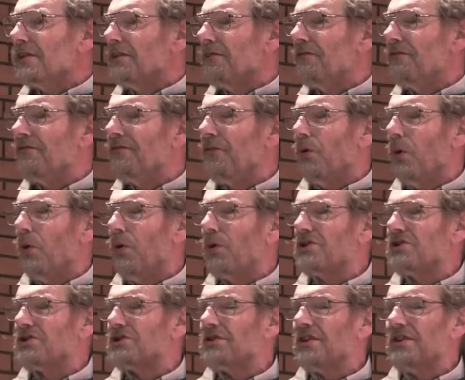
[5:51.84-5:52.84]
can
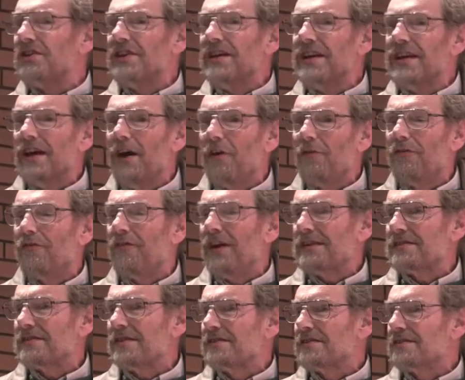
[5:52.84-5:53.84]
forge the
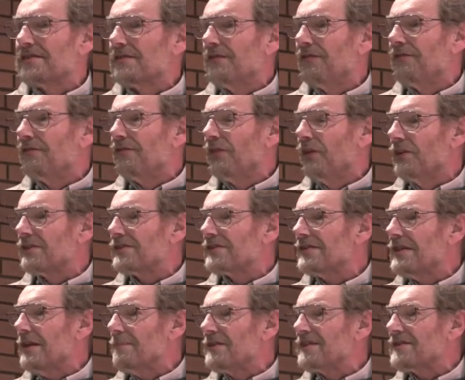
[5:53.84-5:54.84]
neo-fetters of false
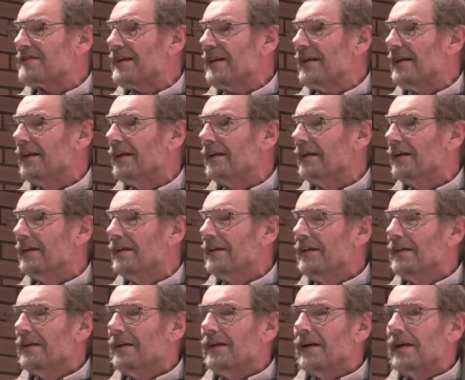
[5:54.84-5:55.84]
liberty
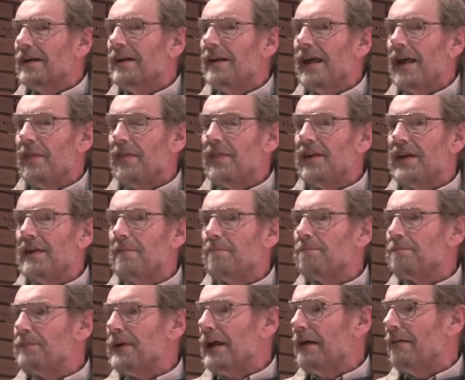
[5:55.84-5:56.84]
and let the
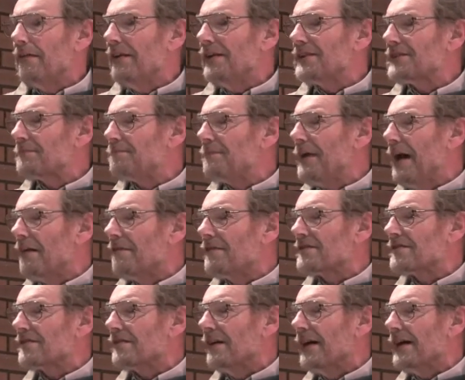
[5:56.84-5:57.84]
imperialist
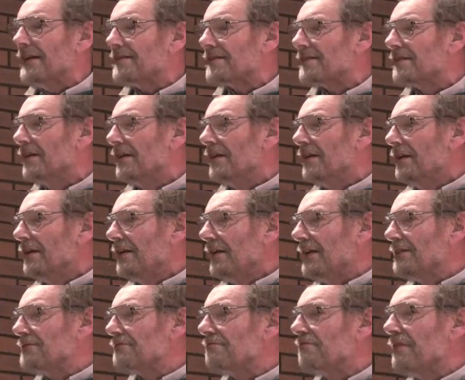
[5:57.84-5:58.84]
parasite
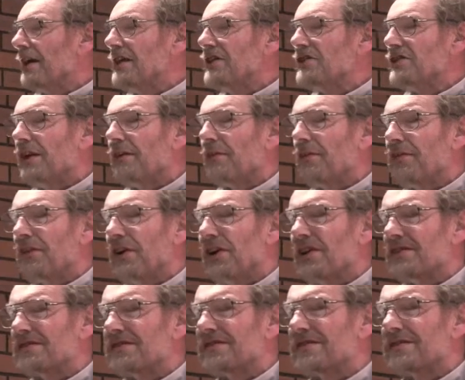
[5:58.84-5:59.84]
its raging
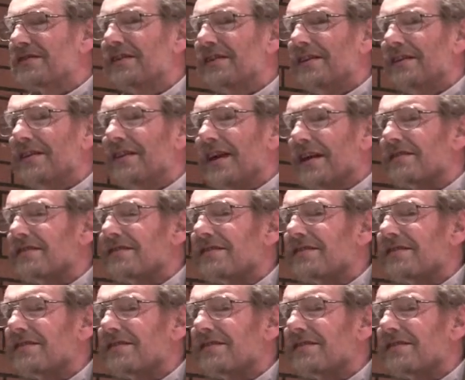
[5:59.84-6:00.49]
thirst yet